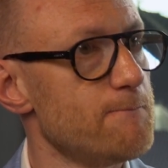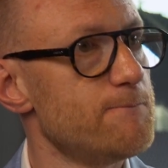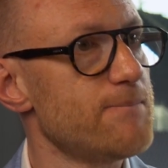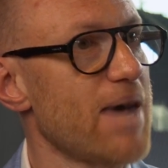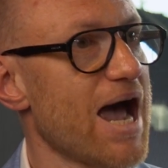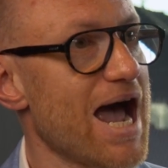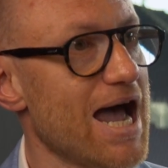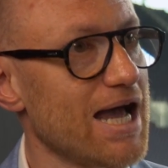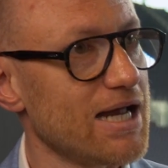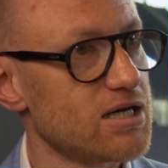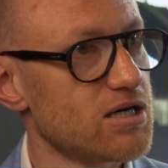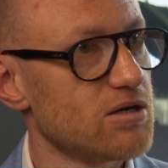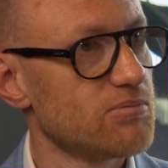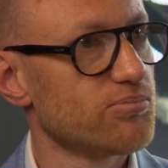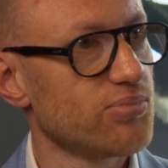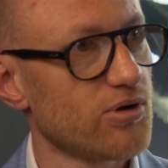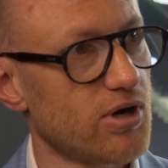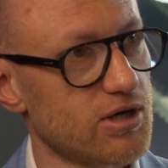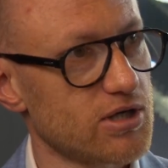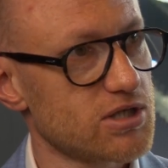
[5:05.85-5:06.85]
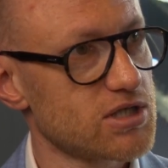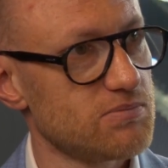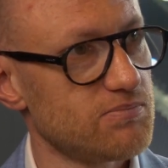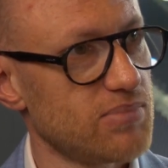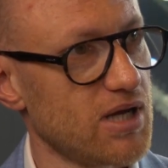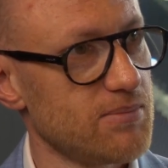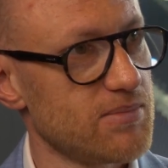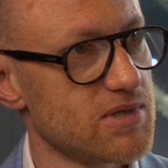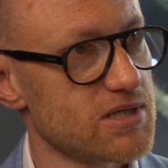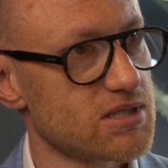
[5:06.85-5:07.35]
bad product in
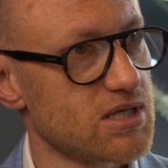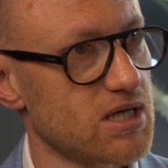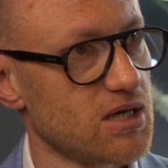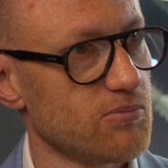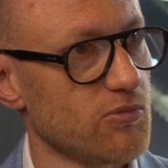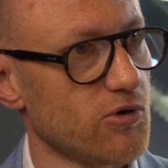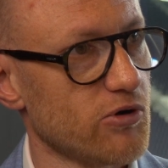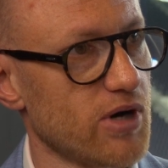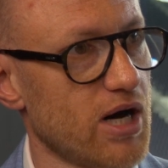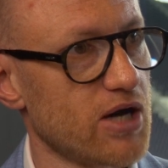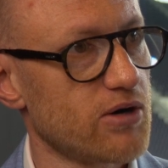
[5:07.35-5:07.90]
payments anymore.